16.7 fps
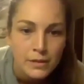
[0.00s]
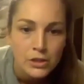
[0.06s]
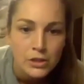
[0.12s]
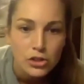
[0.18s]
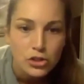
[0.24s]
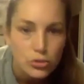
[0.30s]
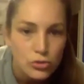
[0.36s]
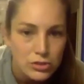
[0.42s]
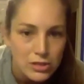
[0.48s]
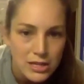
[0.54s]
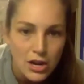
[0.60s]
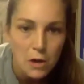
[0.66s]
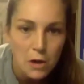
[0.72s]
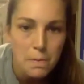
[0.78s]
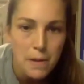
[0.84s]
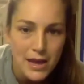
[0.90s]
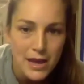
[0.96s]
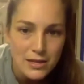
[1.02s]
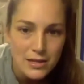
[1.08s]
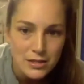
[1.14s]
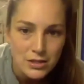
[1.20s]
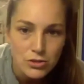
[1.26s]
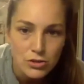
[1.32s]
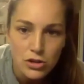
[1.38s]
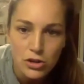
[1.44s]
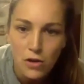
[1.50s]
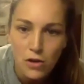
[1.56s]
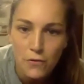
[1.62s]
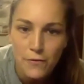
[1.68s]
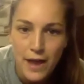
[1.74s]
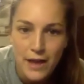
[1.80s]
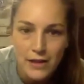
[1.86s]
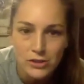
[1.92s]
Choosing our pace, you can go
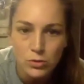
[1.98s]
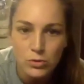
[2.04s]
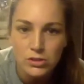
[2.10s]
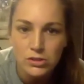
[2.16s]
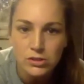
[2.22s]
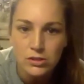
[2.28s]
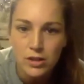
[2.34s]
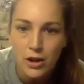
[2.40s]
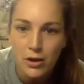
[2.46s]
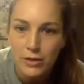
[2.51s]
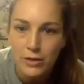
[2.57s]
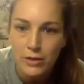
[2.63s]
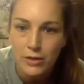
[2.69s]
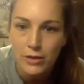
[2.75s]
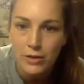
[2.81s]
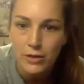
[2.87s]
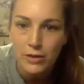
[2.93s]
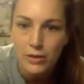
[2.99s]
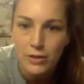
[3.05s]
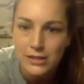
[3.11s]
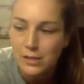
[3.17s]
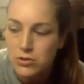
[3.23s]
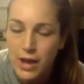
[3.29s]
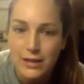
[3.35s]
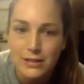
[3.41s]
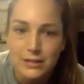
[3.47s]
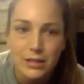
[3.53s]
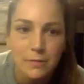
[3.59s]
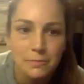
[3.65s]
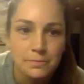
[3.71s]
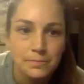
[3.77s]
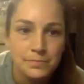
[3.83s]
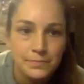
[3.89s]
fast or slow. That's up to you,
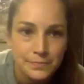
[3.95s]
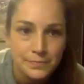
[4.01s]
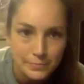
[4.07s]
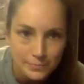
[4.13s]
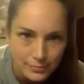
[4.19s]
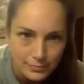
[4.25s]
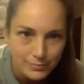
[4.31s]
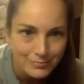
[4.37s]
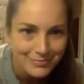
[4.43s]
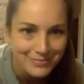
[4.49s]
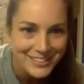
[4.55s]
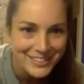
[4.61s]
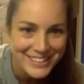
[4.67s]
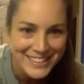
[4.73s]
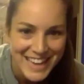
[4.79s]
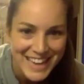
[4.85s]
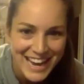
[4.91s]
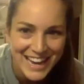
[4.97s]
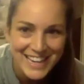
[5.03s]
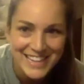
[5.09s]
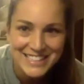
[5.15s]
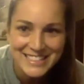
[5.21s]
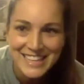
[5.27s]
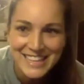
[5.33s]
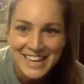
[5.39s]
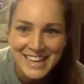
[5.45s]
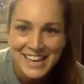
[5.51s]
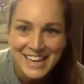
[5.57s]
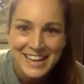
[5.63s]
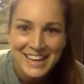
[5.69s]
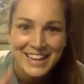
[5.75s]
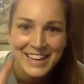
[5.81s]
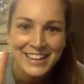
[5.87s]
you guys. Nice,
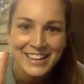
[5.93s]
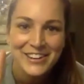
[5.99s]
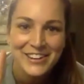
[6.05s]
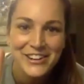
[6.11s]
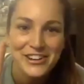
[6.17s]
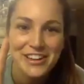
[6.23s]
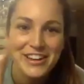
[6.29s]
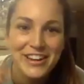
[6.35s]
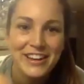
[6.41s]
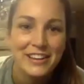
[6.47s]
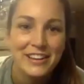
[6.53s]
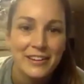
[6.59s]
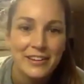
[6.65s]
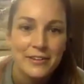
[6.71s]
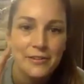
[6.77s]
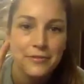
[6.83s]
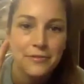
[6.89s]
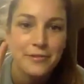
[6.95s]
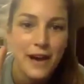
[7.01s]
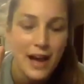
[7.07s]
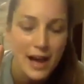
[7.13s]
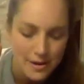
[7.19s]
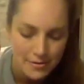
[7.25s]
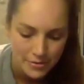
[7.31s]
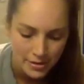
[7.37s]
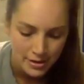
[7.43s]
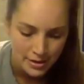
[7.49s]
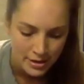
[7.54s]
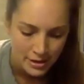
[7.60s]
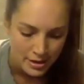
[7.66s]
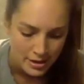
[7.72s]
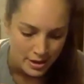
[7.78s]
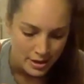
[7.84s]
good. Five,
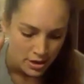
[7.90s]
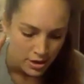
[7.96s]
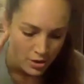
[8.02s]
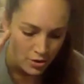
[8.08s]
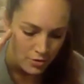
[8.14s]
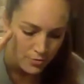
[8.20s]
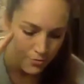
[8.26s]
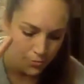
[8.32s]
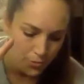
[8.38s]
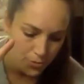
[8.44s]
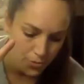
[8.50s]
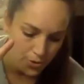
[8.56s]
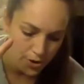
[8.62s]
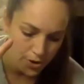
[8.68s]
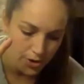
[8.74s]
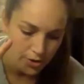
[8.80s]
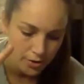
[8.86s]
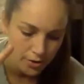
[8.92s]
four,